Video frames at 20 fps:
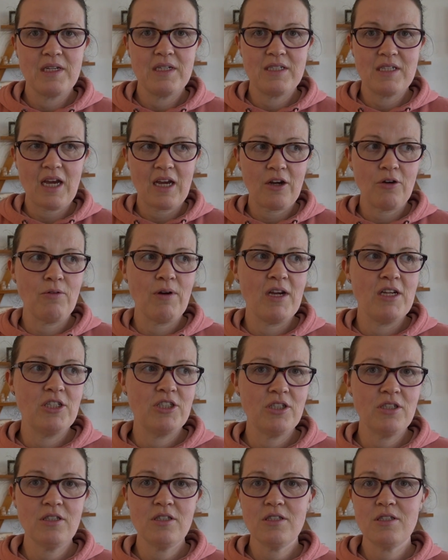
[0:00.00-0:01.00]

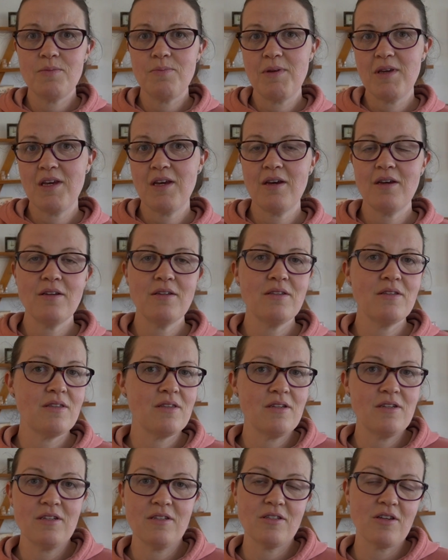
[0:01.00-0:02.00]
decorations because
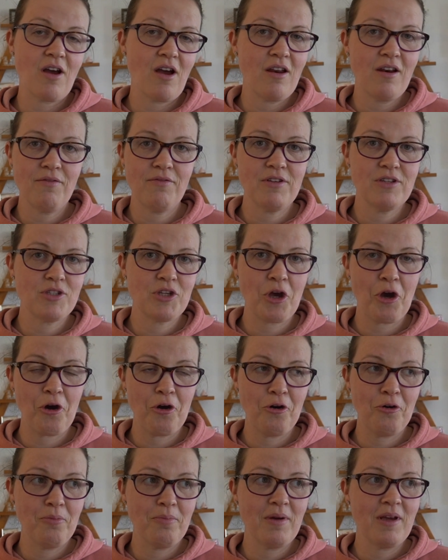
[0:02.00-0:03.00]
the design of this
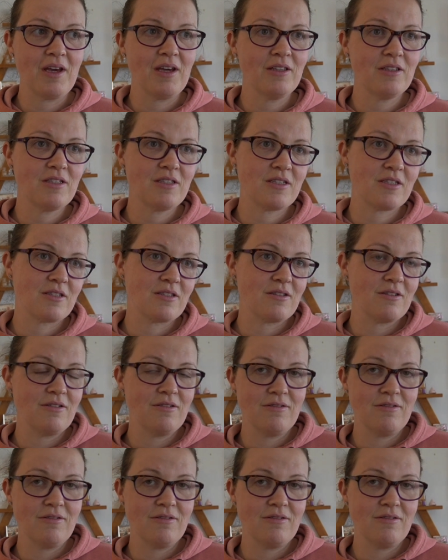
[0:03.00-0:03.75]
home, it's